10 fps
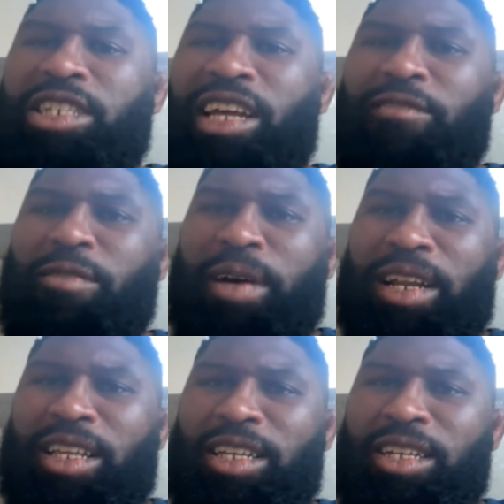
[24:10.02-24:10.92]
everybody.
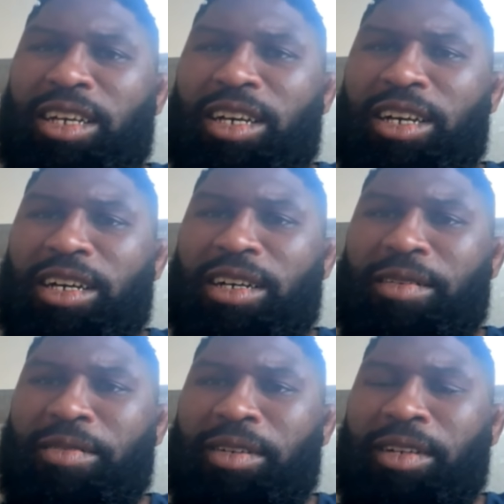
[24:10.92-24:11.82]

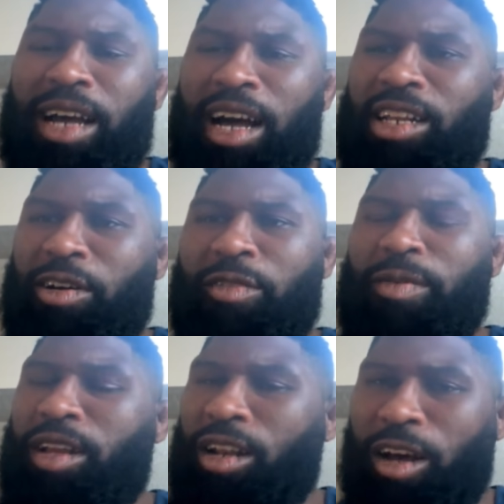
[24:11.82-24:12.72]
I know it's been
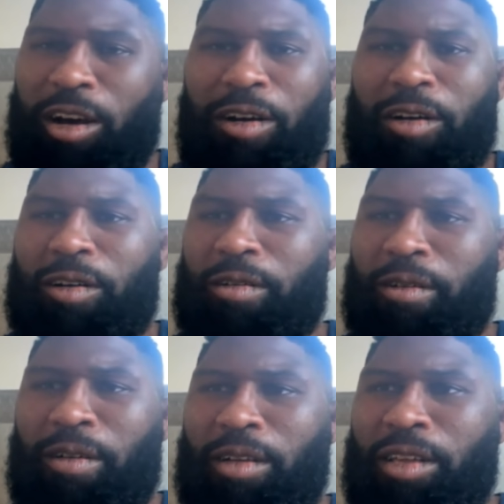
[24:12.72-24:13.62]
a long.
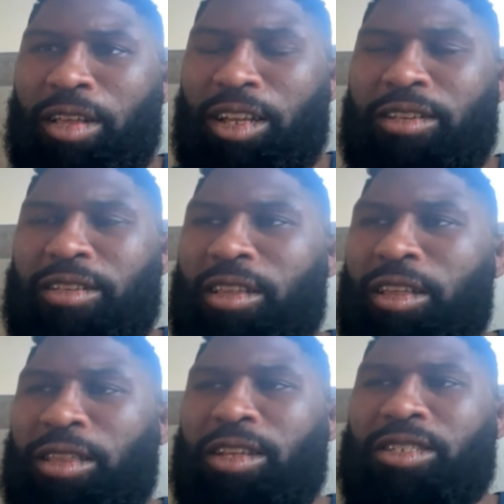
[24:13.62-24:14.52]

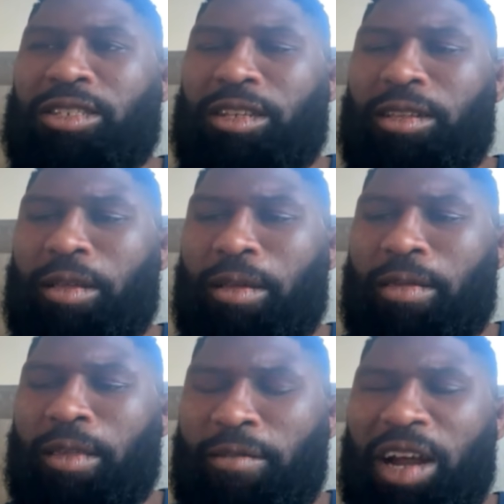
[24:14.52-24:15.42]
This
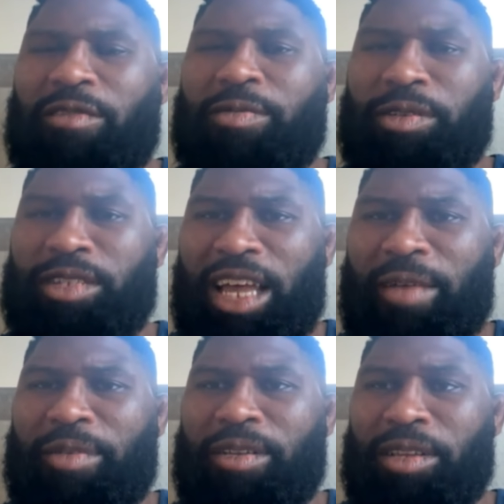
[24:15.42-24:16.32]
fight was supposed to
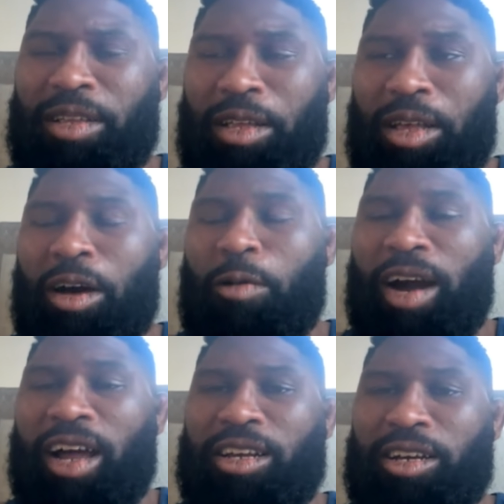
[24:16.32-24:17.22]
happen a
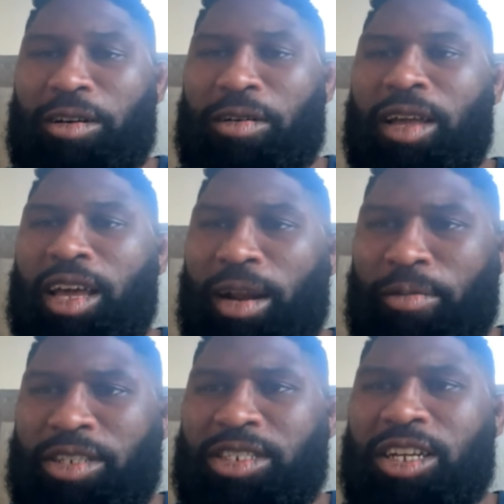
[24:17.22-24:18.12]
while ago, and I
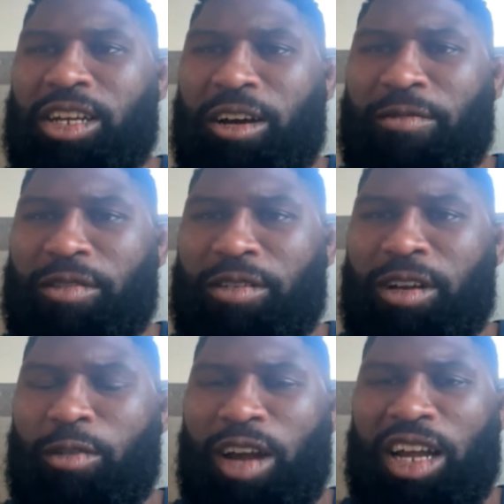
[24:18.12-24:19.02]
appreciate y'all for
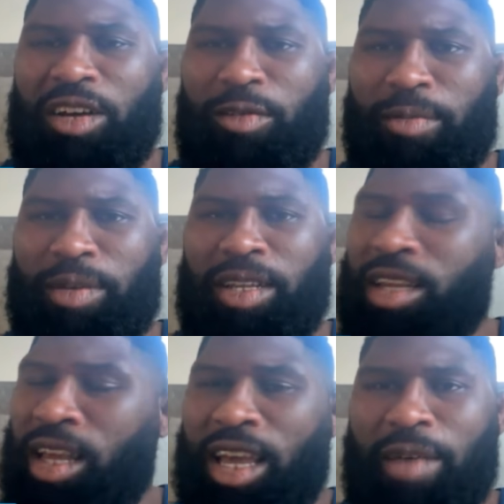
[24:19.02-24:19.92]
rocking with me.
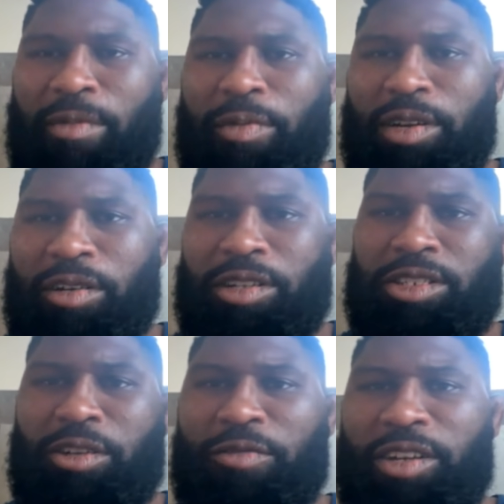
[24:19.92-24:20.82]
I'm gonna put on the show
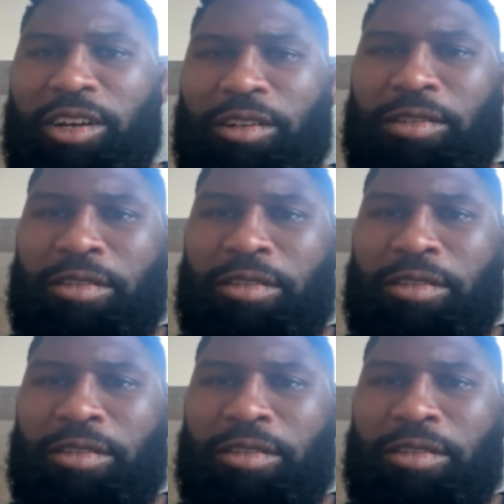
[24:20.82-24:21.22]
for y'all.